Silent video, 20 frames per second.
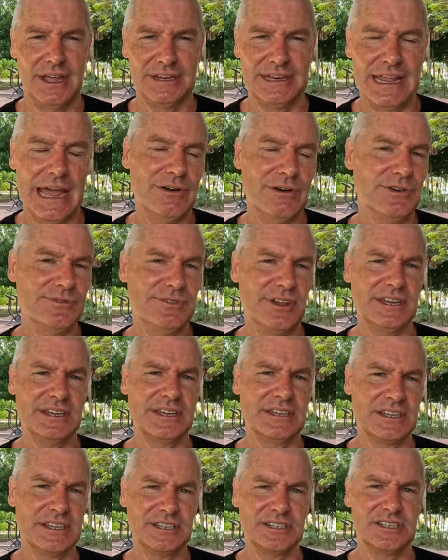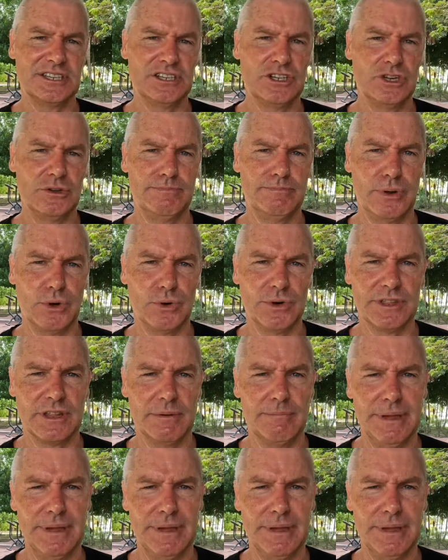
Now, if they can continue building the